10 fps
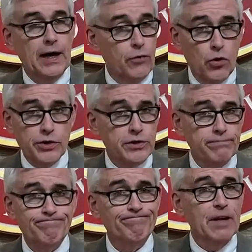Of course,
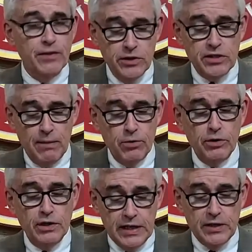this
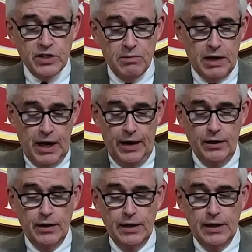number needs to be
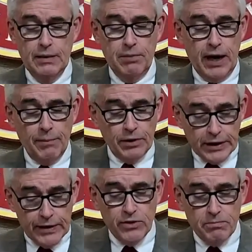higher, but I
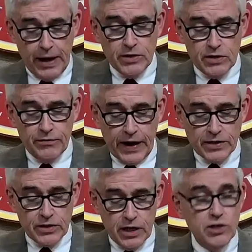believe the pace
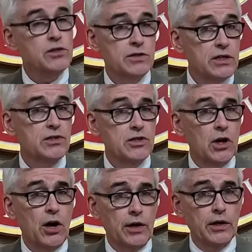vaccinations is
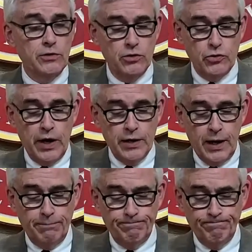starting to trend
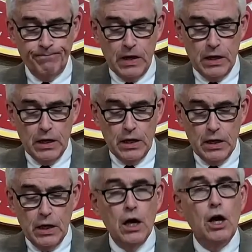up.
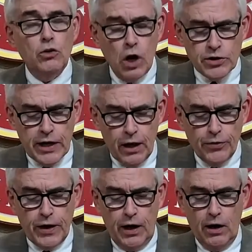Crossing
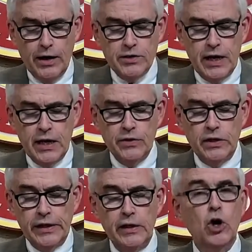Healthcare has taken the
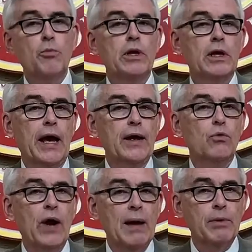lead in opening a
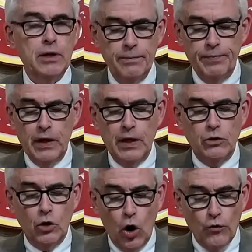rapid
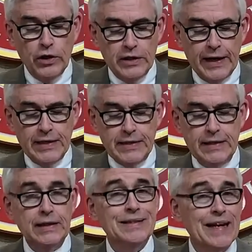
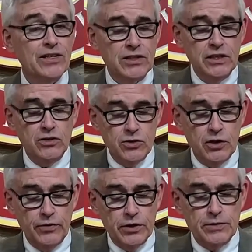COVID-19 testing
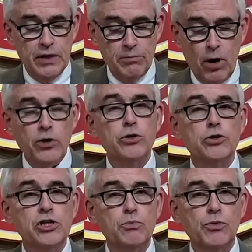service in
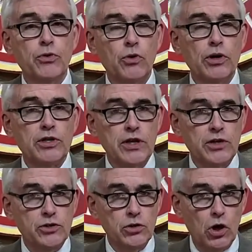partnership with an
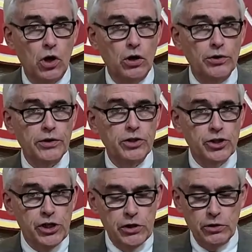organization called
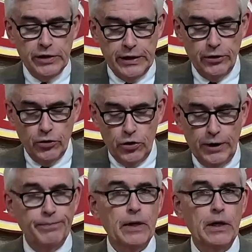Shield Illinois.